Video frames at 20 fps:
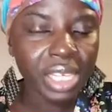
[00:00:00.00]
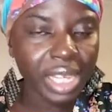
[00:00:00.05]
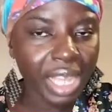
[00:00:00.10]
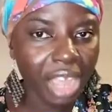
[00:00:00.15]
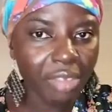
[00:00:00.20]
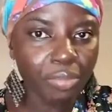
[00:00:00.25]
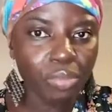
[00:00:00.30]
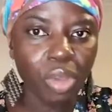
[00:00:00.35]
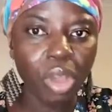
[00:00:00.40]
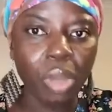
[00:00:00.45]

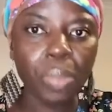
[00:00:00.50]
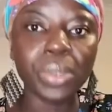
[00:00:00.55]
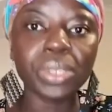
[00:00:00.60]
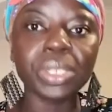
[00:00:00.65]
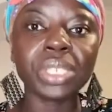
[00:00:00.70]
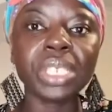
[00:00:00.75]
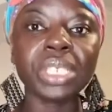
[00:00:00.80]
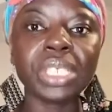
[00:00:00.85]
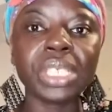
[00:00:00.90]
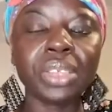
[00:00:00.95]
They have more
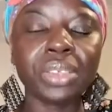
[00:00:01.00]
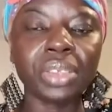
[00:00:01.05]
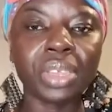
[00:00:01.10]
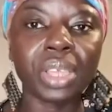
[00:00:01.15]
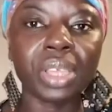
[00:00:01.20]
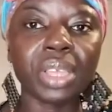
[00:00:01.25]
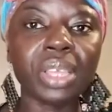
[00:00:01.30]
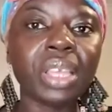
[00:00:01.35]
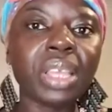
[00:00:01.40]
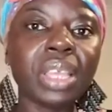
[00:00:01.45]
opportunity
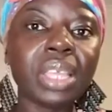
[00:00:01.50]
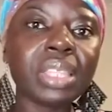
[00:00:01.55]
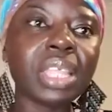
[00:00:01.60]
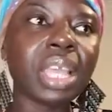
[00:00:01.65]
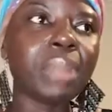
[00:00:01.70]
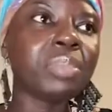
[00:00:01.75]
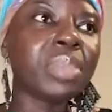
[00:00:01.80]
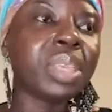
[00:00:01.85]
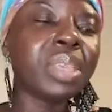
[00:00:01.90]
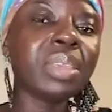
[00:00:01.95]
here
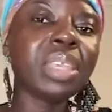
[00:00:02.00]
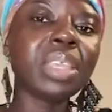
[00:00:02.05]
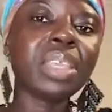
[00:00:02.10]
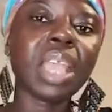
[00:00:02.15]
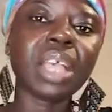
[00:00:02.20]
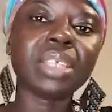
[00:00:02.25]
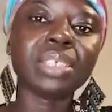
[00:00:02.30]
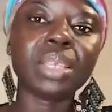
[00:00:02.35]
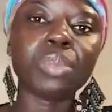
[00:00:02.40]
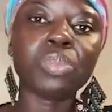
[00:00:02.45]
than
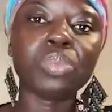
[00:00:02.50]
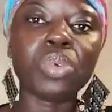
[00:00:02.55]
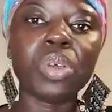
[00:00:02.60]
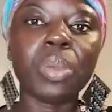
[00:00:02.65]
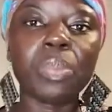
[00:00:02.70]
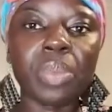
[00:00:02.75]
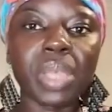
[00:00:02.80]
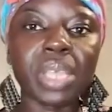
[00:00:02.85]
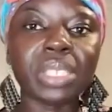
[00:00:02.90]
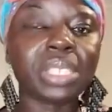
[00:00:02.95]
me as a
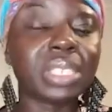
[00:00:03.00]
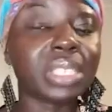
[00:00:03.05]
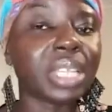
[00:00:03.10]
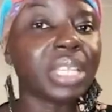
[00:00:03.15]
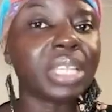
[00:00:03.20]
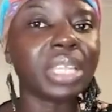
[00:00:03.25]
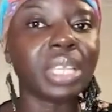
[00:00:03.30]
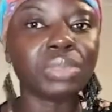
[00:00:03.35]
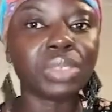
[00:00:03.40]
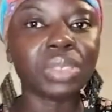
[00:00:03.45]
poor person
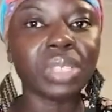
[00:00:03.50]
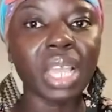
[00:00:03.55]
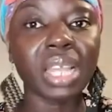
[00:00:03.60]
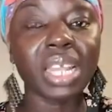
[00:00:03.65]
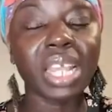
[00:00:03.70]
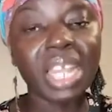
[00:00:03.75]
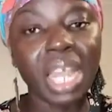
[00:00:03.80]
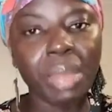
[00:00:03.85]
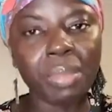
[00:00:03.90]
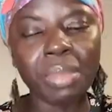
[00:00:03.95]
taking them to
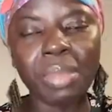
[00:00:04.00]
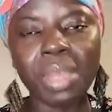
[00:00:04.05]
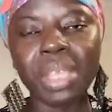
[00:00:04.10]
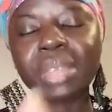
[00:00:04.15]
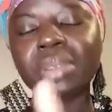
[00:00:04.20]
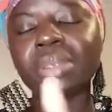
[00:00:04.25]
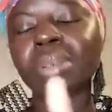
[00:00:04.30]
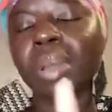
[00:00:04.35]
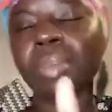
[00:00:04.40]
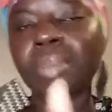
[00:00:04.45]
Ghana and I'm
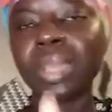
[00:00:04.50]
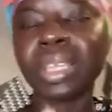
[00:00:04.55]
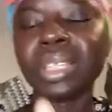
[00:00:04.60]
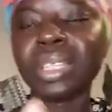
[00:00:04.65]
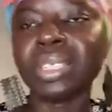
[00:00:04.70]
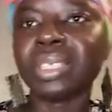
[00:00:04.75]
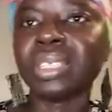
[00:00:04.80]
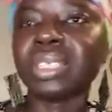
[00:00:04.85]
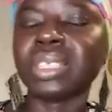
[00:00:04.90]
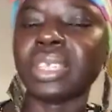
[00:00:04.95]

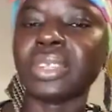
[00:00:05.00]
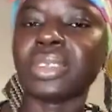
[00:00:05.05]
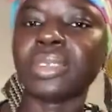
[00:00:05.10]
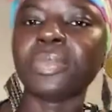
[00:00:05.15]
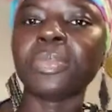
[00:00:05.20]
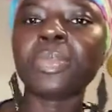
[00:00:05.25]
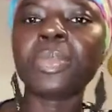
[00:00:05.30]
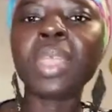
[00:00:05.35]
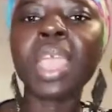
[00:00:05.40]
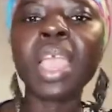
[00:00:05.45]
making decision.